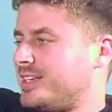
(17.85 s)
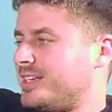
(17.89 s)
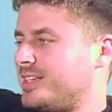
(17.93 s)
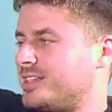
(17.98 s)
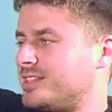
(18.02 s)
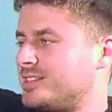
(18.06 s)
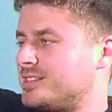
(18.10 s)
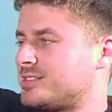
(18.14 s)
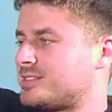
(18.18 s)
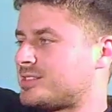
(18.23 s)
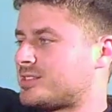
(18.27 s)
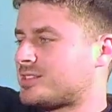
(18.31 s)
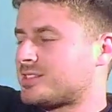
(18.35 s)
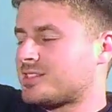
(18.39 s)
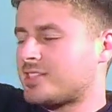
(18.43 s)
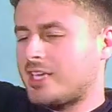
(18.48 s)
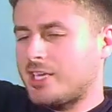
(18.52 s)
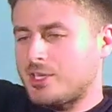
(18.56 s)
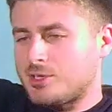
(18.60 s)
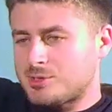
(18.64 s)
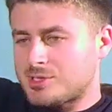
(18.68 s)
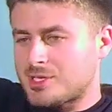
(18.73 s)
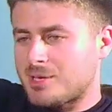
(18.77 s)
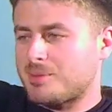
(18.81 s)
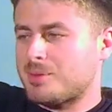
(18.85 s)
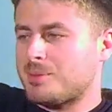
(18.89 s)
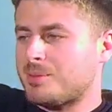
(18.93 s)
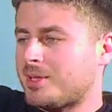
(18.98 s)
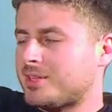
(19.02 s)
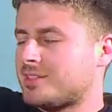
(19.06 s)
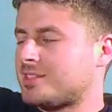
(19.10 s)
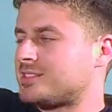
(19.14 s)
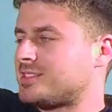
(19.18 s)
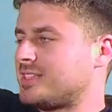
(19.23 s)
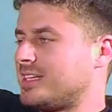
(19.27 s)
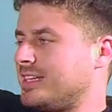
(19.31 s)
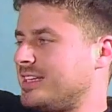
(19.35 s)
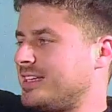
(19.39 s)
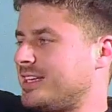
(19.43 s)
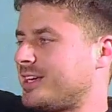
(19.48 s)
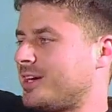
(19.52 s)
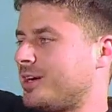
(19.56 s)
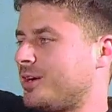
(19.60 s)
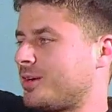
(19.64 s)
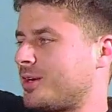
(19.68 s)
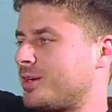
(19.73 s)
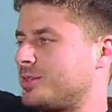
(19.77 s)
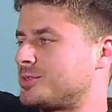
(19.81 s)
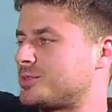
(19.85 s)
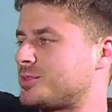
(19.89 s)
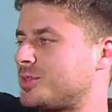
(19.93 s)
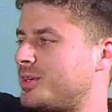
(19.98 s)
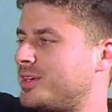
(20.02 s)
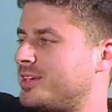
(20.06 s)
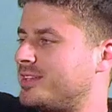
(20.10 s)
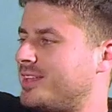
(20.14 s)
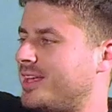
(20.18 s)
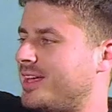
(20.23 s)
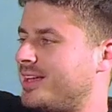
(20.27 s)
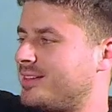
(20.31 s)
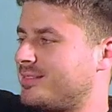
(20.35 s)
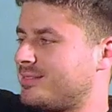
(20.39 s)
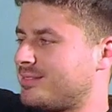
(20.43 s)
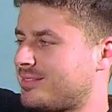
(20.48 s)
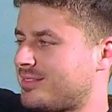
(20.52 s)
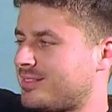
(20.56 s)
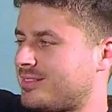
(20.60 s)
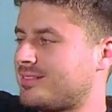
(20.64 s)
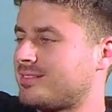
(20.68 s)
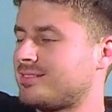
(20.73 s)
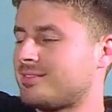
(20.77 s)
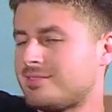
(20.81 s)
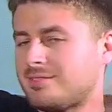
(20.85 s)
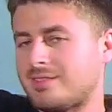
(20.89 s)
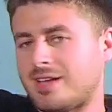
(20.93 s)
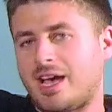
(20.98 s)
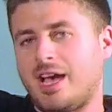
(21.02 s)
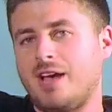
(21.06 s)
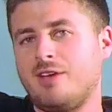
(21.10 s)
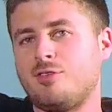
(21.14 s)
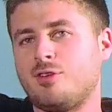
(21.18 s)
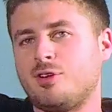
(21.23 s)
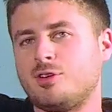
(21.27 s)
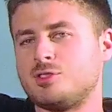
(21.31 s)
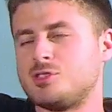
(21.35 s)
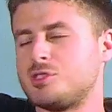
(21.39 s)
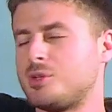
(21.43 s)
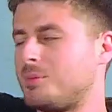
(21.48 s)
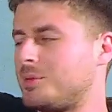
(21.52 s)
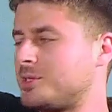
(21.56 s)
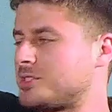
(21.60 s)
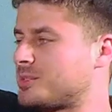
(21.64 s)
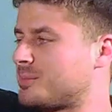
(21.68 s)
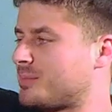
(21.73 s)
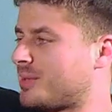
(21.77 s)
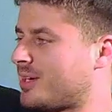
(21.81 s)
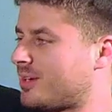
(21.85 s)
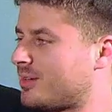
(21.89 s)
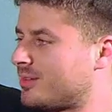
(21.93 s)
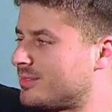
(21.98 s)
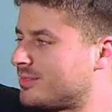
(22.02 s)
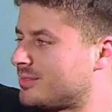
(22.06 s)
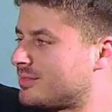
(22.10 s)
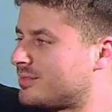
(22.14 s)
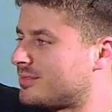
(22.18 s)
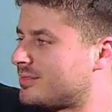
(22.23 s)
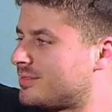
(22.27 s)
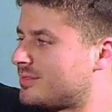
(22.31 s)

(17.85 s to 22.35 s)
is, can you tell me about this Indiegogo story that I've heard so much about?